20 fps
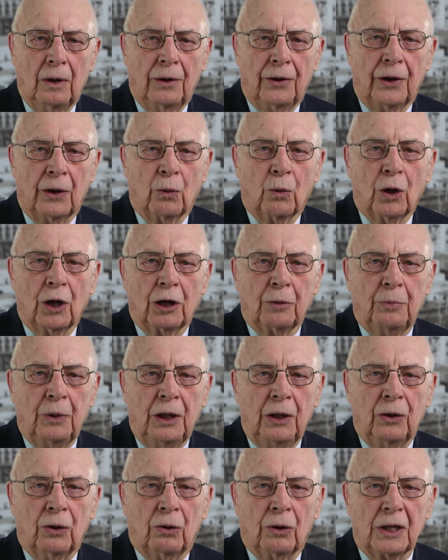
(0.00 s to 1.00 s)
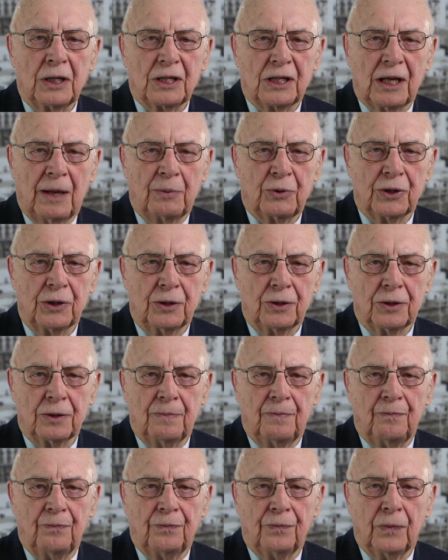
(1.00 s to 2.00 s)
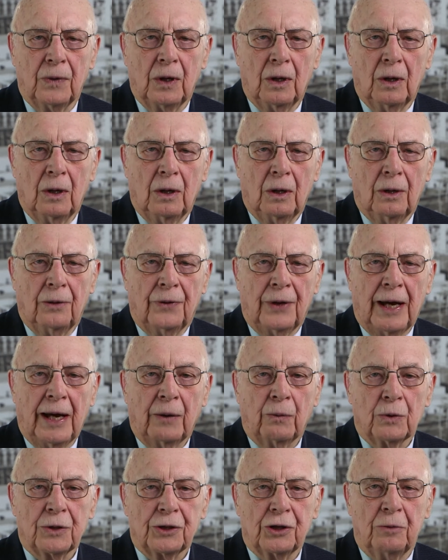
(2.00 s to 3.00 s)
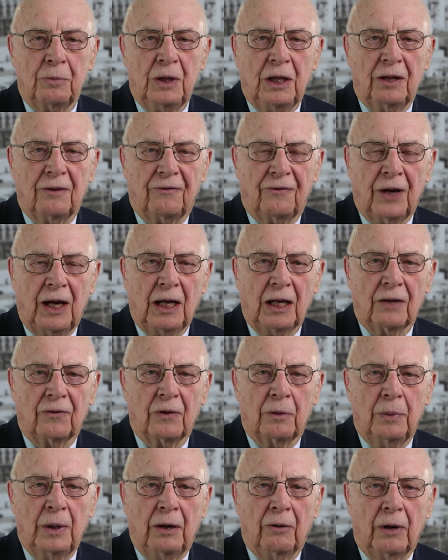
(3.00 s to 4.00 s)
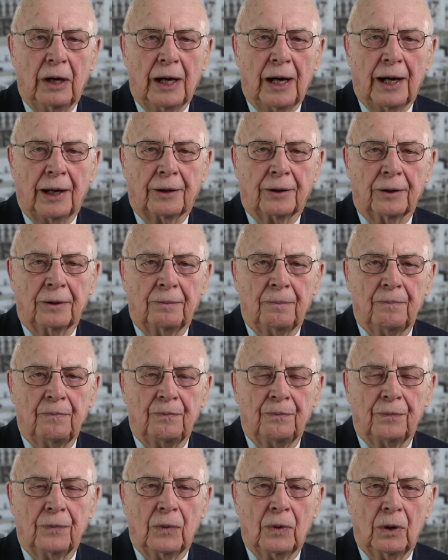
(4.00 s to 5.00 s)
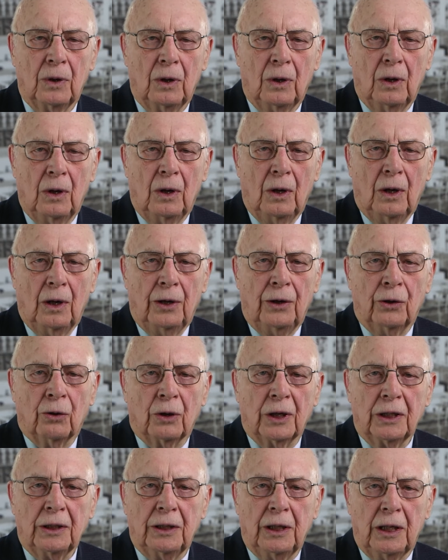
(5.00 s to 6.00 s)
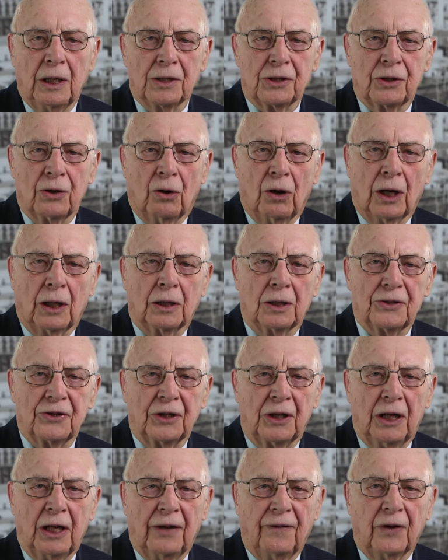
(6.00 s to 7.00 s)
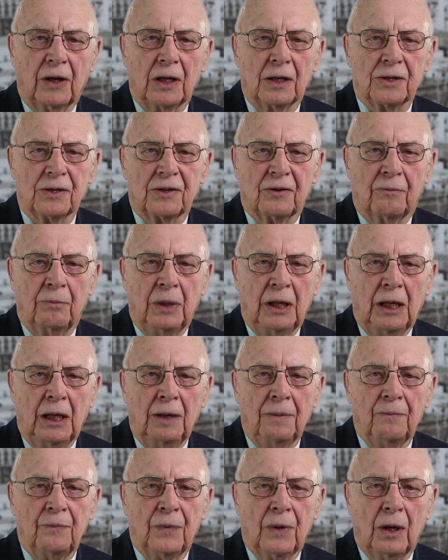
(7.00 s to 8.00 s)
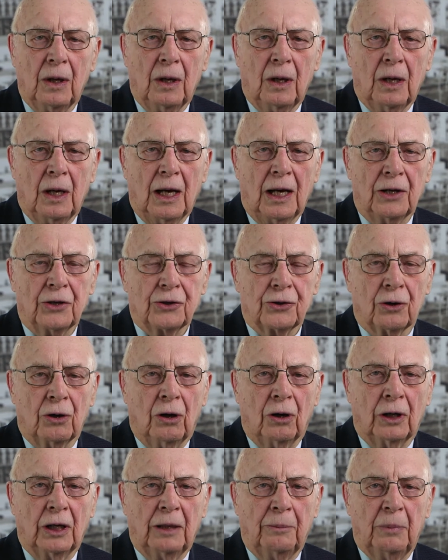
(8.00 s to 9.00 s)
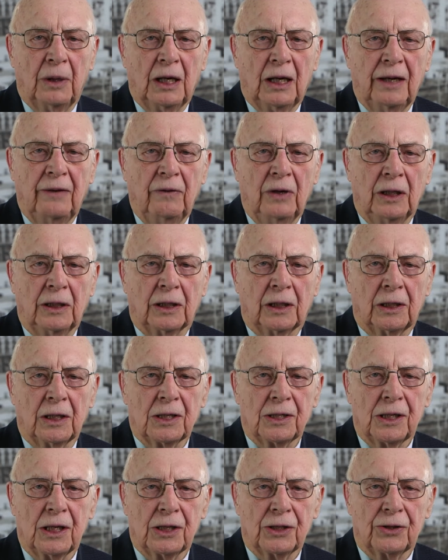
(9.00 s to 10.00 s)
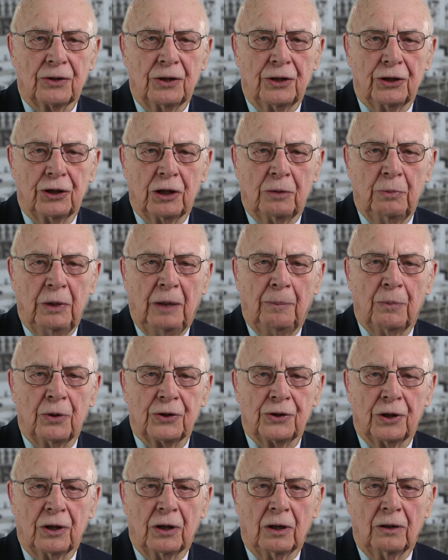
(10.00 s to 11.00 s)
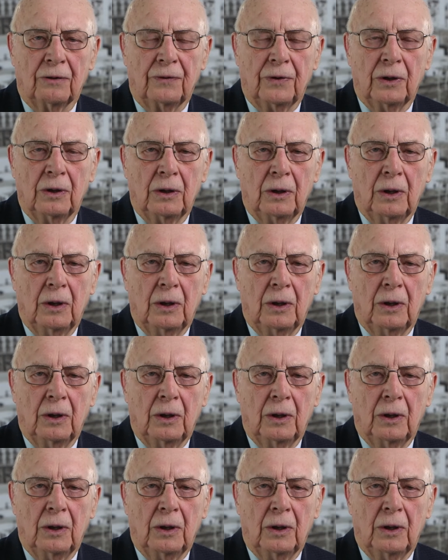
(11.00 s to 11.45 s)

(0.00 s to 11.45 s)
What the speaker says: There were to be no exceptions. That was to be the fate of the B-reactor. Knowing the historical significance of B, and strongly believing that this history should be preserved,